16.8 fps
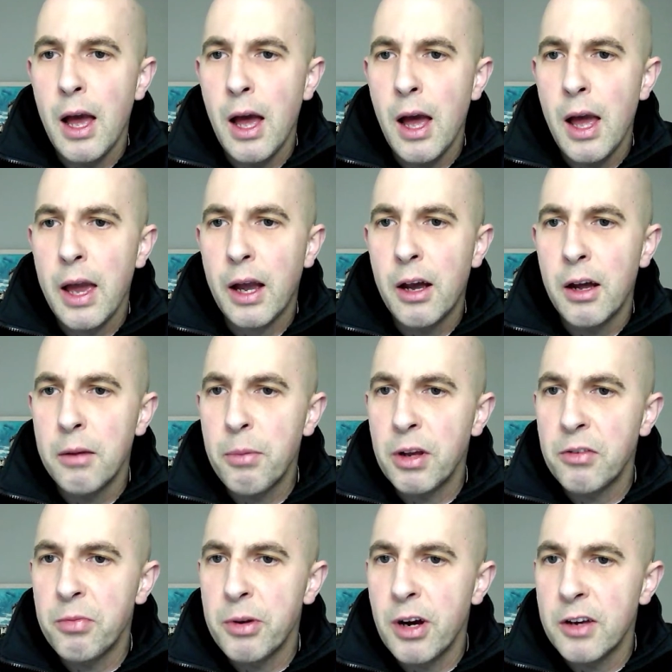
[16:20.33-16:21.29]
It kind of
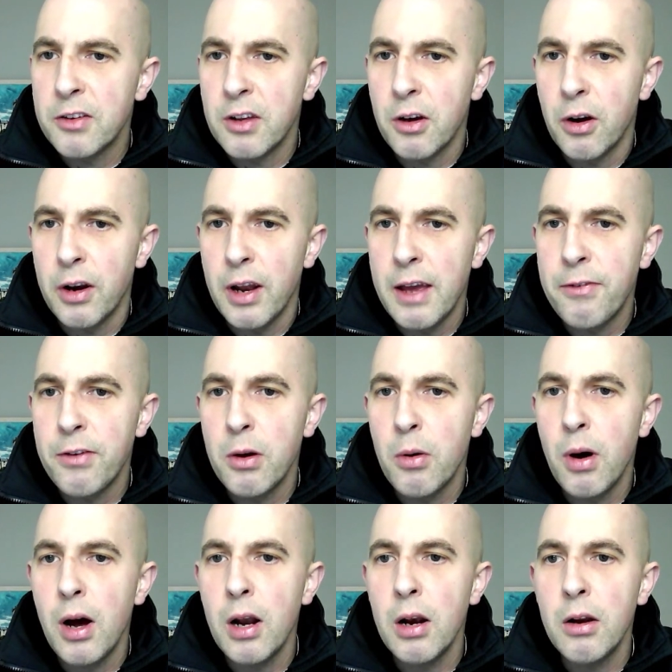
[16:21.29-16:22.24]
brings me nicely on, if you
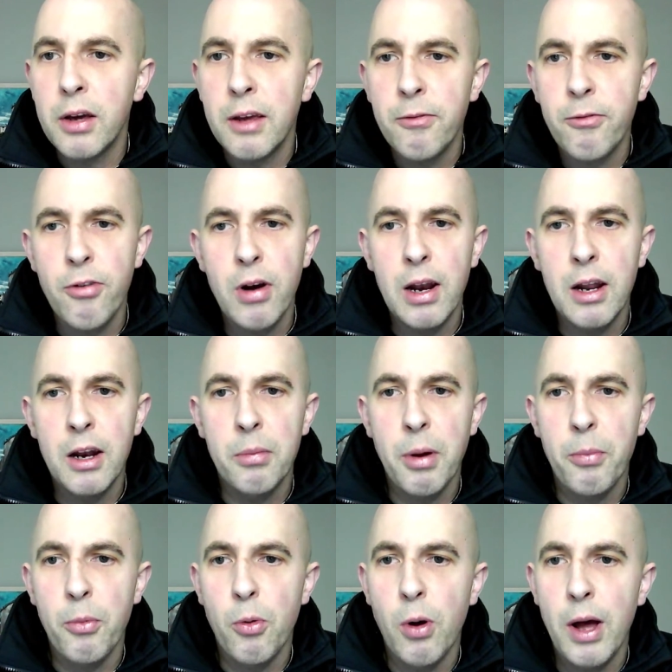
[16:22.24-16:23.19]
are looking for a little bit
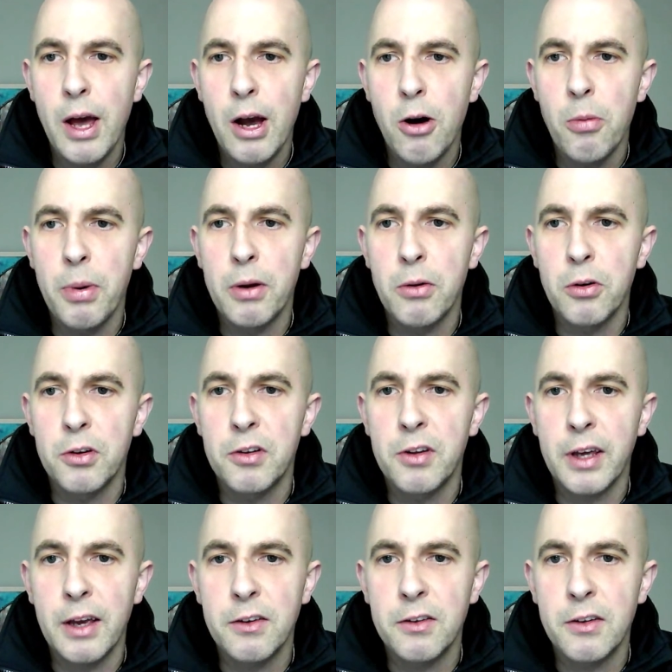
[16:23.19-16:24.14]
more help in order to
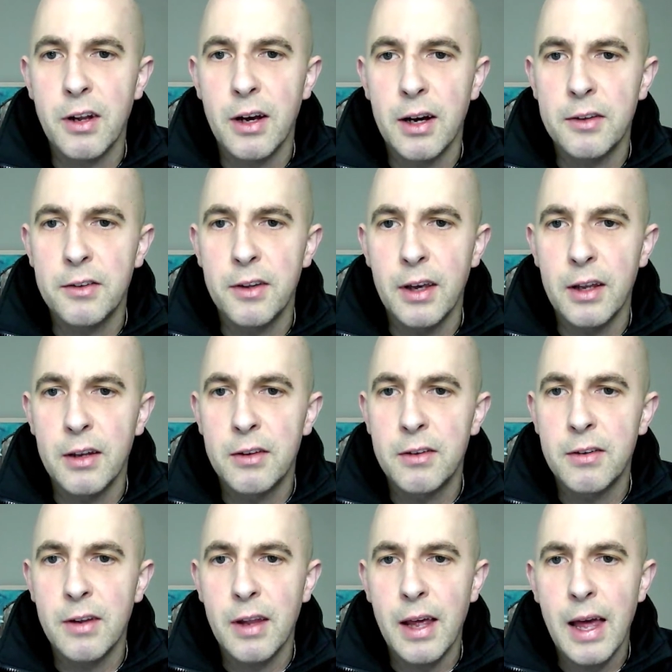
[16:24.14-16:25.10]
get started,
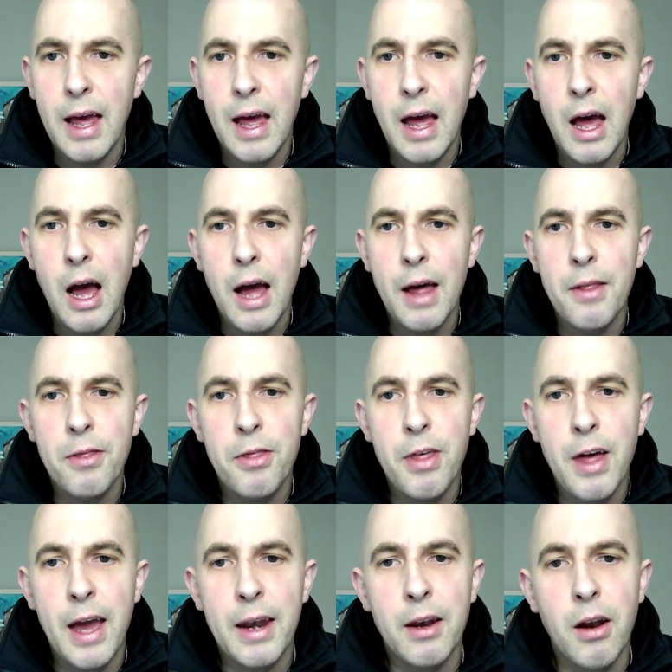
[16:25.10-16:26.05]

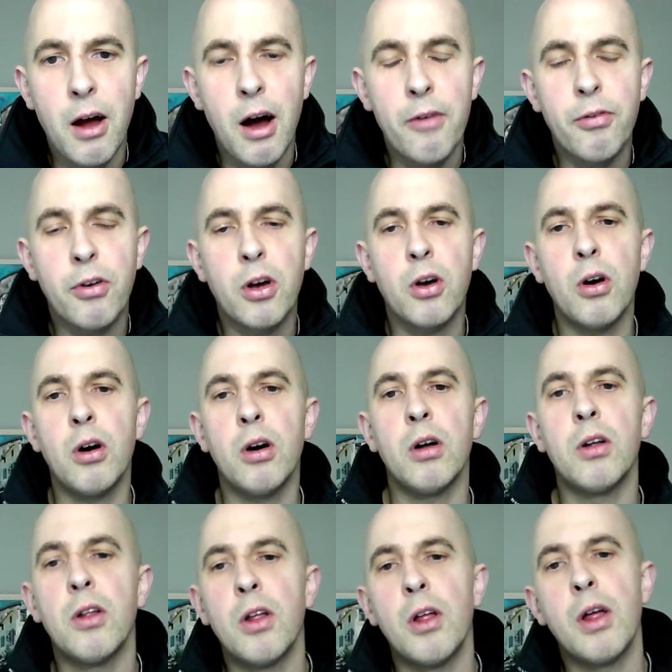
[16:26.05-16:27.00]
then I've
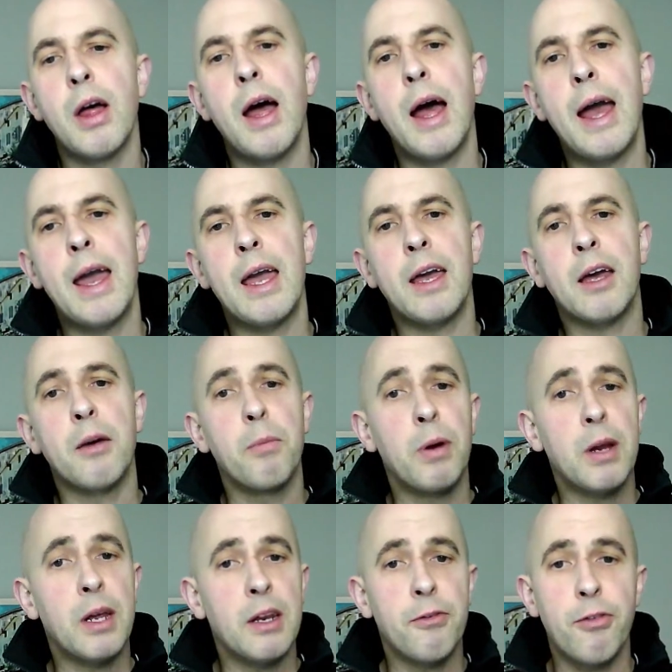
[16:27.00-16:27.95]
got a
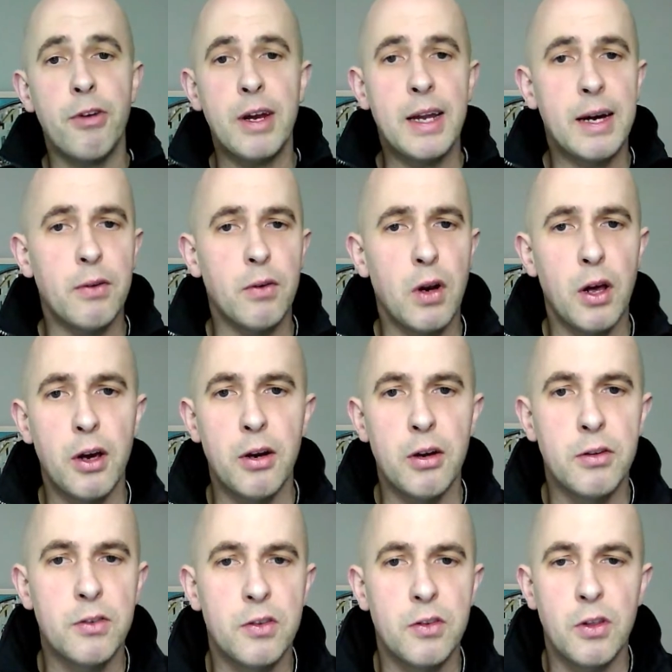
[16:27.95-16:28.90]
completely free
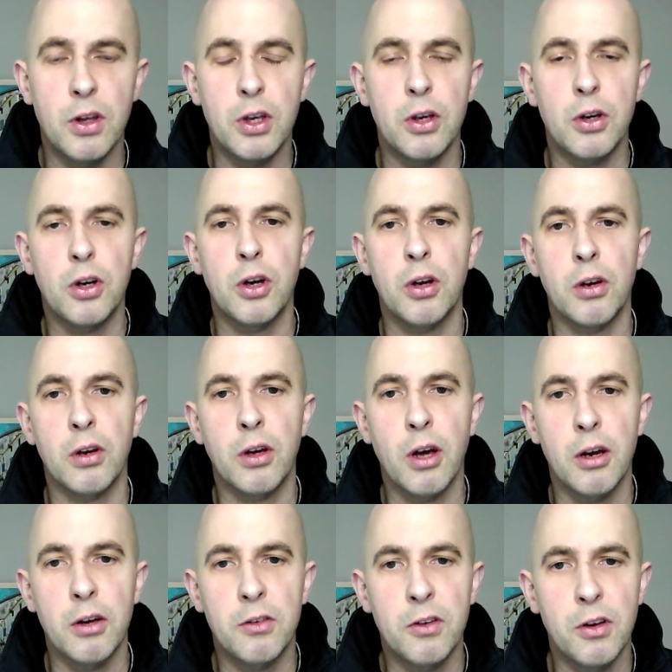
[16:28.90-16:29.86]
download that you can
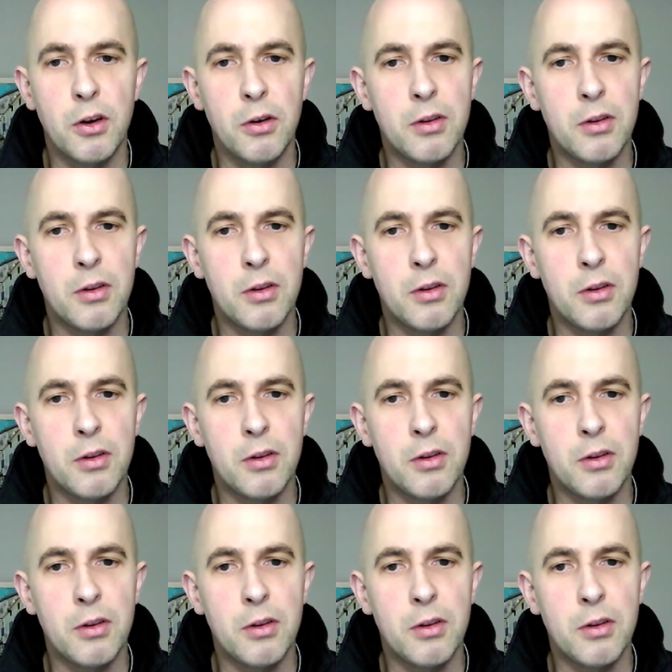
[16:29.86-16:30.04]
go to.